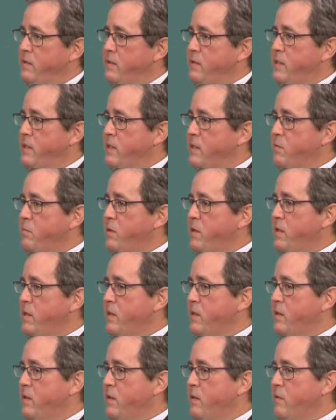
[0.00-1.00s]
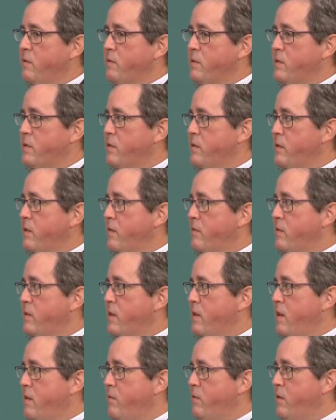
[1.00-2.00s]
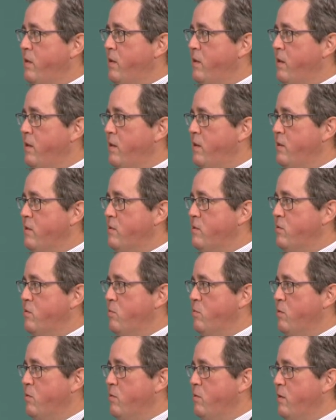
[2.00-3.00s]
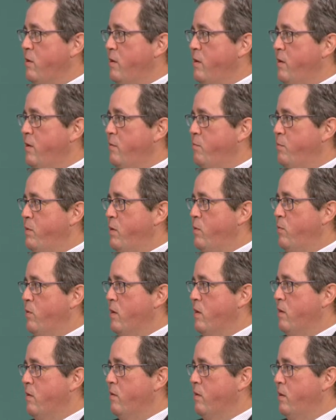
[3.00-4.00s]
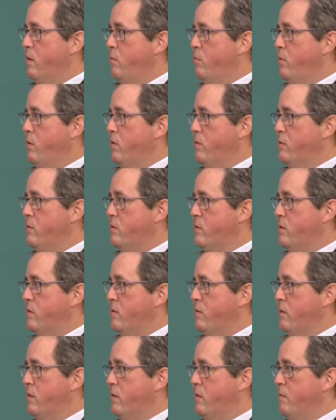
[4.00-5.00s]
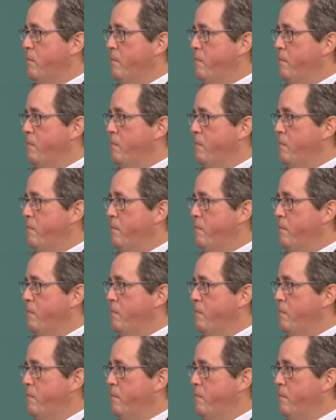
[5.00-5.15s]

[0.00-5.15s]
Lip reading: take the money and go. And so you have to have the consumer beware approach to here.